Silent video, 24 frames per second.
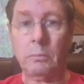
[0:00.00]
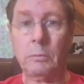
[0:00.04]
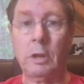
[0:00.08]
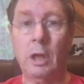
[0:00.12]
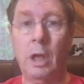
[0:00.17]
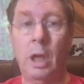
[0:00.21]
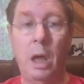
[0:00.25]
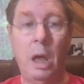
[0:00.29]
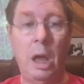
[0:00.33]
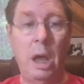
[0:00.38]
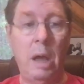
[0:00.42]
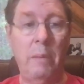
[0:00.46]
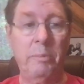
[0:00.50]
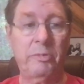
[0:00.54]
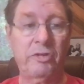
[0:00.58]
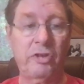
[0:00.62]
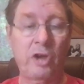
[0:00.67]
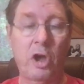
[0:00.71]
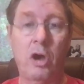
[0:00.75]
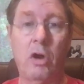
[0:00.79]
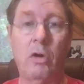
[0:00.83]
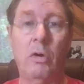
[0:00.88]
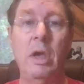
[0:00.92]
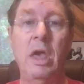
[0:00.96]

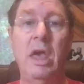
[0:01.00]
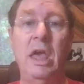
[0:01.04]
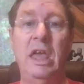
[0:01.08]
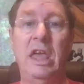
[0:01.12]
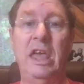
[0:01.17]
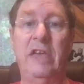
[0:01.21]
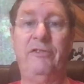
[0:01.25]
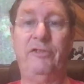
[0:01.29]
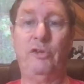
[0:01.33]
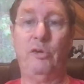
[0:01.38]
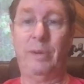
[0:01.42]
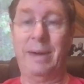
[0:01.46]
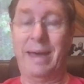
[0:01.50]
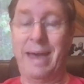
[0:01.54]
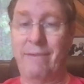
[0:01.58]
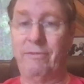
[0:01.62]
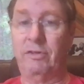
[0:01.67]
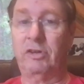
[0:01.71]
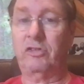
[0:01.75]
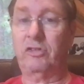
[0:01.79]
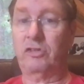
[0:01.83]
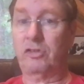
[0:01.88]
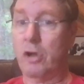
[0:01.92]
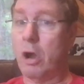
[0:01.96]
So if you
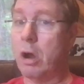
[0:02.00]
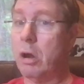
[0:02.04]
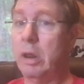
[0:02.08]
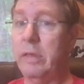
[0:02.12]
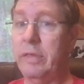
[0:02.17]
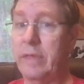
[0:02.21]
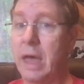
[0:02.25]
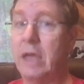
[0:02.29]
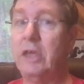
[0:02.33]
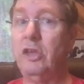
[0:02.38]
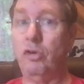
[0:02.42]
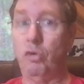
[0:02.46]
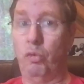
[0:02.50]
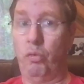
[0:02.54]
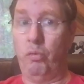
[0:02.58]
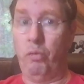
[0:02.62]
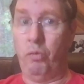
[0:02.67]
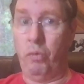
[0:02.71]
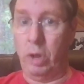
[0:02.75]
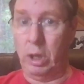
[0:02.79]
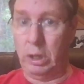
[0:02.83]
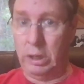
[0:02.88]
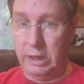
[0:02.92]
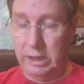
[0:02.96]
haven't started that, you
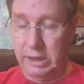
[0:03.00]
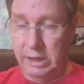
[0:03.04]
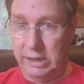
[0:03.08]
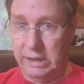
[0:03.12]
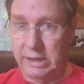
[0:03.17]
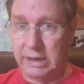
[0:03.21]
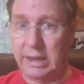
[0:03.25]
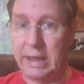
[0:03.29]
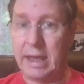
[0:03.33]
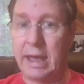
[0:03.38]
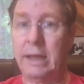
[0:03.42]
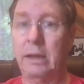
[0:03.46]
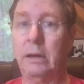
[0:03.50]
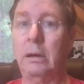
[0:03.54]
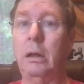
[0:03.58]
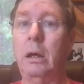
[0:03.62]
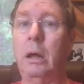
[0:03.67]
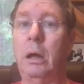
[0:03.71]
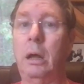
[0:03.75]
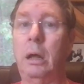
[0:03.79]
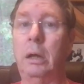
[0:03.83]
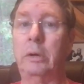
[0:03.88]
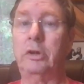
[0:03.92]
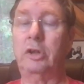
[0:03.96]
really need to get
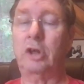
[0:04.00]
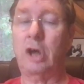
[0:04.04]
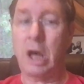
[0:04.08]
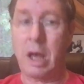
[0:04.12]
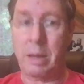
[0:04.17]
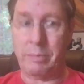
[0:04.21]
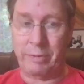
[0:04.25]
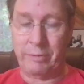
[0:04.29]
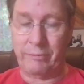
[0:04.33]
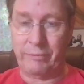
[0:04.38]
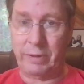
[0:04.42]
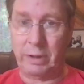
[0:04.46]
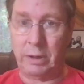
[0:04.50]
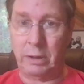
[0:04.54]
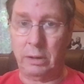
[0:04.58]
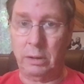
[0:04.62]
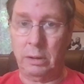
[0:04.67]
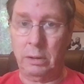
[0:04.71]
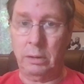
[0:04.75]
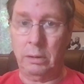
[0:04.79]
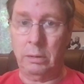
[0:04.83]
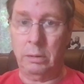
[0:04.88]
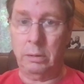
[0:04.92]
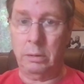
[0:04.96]
on top of it.
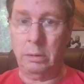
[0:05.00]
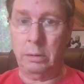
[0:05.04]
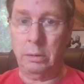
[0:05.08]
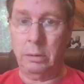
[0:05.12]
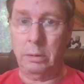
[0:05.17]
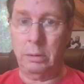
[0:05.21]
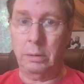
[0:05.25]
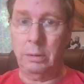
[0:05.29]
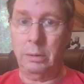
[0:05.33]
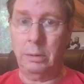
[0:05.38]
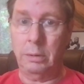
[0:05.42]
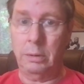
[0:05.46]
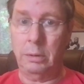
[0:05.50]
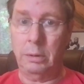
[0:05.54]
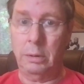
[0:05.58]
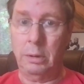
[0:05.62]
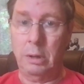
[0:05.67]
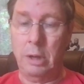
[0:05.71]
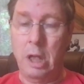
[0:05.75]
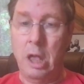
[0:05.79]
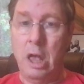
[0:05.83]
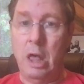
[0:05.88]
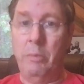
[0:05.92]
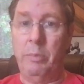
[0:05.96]

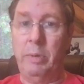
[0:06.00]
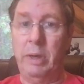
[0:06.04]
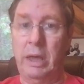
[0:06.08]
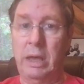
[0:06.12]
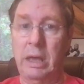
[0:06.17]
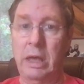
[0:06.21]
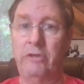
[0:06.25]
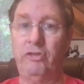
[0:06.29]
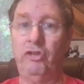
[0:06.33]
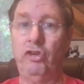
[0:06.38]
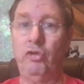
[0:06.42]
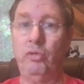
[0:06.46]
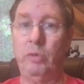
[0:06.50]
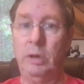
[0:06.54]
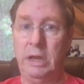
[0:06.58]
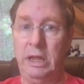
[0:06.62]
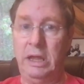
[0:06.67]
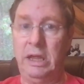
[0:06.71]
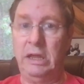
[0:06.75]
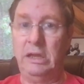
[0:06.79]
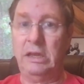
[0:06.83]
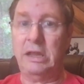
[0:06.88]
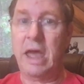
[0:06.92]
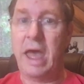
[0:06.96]
Because you
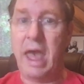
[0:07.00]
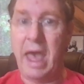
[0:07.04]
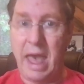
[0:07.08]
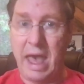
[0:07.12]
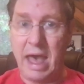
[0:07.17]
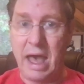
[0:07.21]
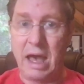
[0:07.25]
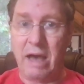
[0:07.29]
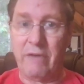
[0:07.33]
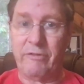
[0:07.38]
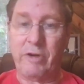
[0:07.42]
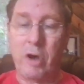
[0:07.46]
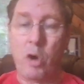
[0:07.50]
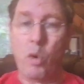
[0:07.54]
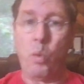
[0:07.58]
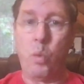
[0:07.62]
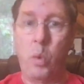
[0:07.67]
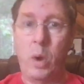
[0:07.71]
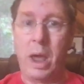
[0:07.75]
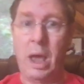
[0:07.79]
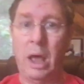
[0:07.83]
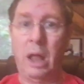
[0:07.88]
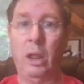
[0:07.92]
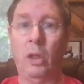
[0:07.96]
need to have a
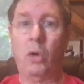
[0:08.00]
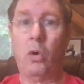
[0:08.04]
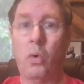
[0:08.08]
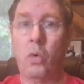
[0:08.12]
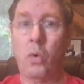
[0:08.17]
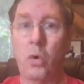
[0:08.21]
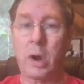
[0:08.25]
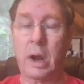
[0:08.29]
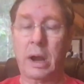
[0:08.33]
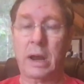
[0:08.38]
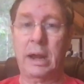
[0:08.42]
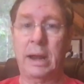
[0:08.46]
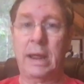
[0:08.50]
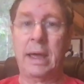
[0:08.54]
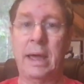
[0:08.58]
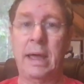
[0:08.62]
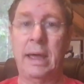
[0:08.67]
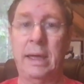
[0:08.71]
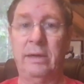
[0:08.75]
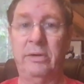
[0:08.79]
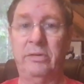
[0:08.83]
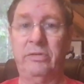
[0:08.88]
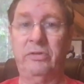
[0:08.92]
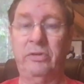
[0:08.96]

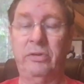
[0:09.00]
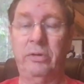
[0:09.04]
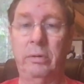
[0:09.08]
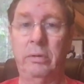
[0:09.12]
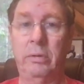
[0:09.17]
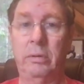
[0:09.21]
well-organized